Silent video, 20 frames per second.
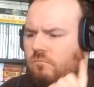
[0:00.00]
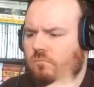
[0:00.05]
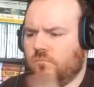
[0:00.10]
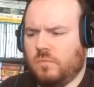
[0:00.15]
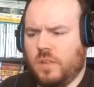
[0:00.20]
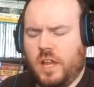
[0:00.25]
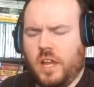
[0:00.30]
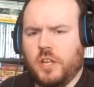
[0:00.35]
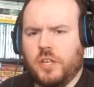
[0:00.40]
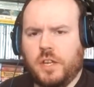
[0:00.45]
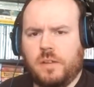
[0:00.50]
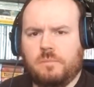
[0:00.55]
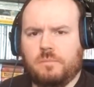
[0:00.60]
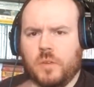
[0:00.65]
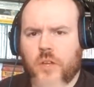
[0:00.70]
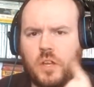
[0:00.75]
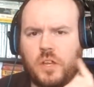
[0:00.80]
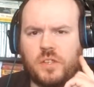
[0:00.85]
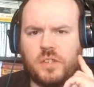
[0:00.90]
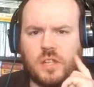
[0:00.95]
IGN
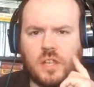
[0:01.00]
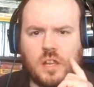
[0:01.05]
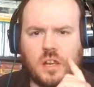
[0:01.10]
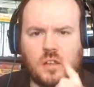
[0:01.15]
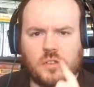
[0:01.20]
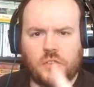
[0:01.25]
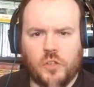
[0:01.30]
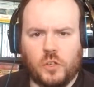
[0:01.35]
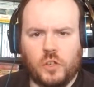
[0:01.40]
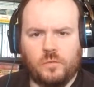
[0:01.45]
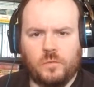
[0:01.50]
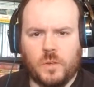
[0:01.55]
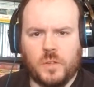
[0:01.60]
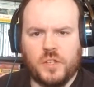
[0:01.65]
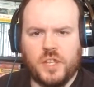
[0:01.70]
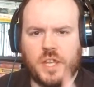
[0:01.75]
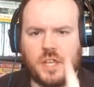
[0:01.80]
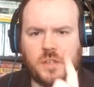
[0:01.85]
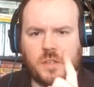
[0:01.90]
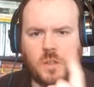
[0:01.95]
Burst, Sonic
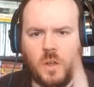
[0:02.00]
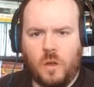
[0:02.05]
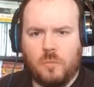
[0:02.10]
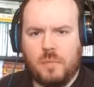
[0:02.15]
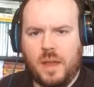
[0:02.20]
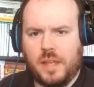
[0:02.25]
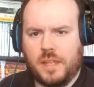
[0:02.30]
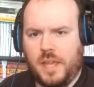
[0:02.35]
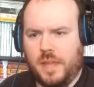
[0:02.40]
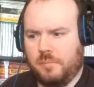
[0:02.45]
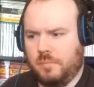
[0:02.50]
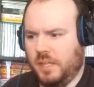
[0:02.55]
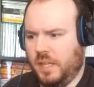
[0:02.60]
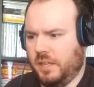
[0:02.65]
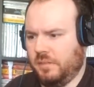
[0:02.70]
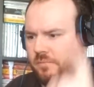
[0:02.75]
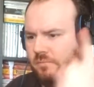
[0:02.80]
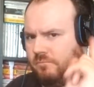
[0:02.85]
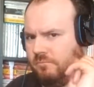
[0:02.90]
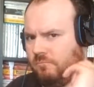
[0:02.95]
Frontiers combat gameplay.
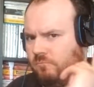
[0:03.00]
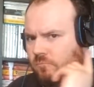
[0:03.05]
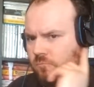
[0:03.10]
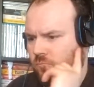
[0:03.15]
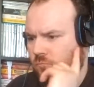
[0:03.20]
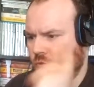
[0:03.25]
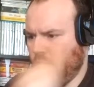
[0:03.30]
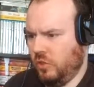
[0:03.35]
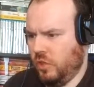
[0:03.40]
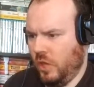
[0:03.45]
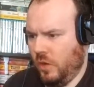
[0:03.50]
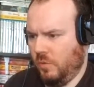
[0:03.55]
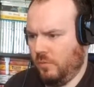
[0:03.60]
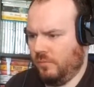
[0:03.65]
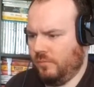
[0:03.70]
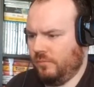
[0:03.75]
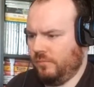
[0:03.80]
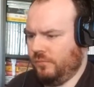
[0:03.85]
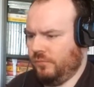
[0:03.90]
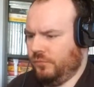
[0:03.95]
Go.
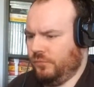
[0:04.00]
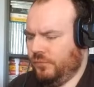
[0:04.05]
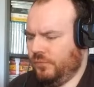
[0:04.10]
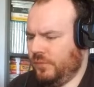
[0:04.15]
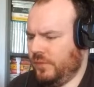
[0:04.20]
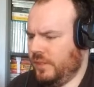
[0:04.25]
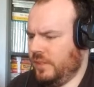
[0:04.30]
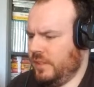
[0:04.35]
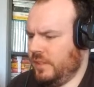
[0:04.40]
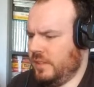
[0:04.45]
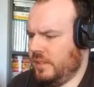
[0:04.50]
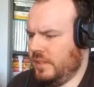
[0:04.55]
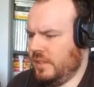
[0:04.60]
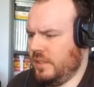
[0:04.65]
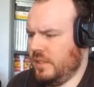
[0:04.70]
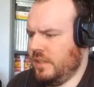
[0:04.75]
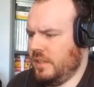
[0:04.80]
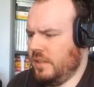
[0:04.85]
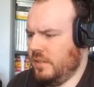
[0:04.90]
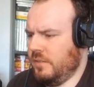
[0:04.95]

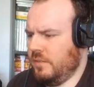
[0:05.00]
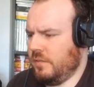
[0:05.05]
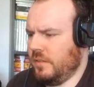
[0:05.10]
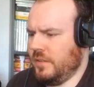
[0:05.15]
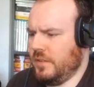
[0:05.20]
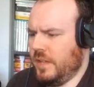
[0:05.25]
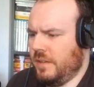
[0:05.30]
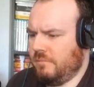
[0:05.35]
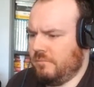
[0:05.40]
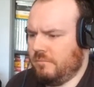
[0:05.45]
There's that,